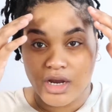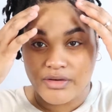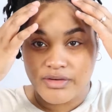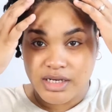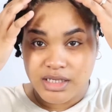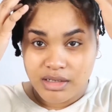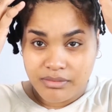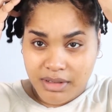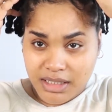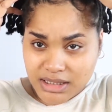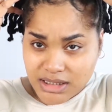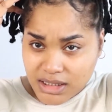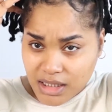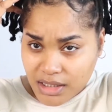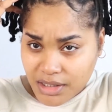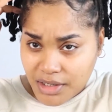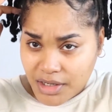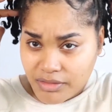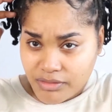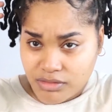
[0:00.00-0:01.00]
I already did my
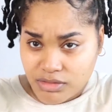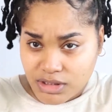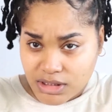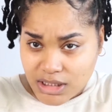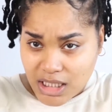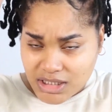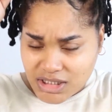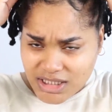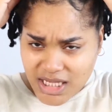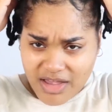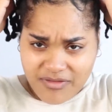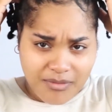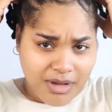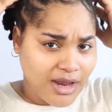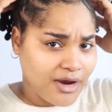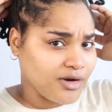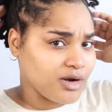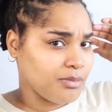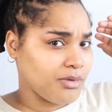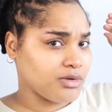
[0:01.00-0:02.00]
skincare routine. I just have my
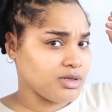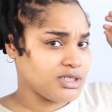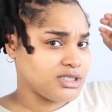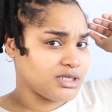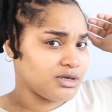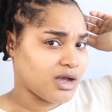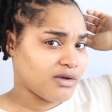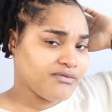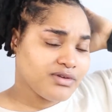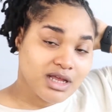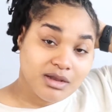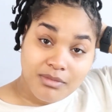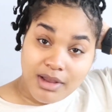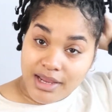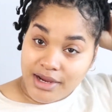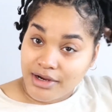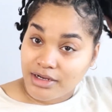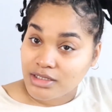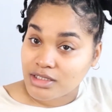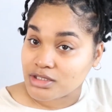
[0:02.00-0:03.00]
hair in a ponytail. I feel like my
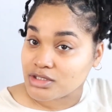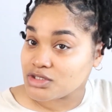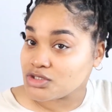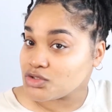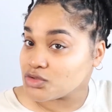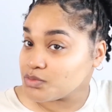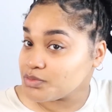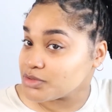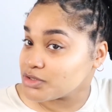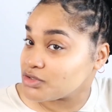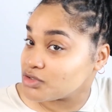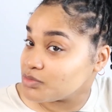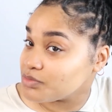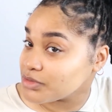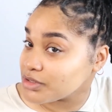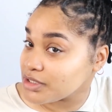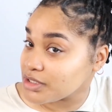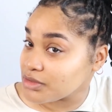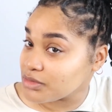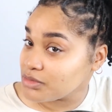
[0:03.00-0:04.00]
hair looks super
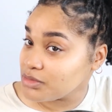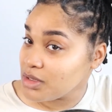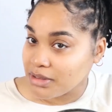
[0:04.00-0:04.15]
cute,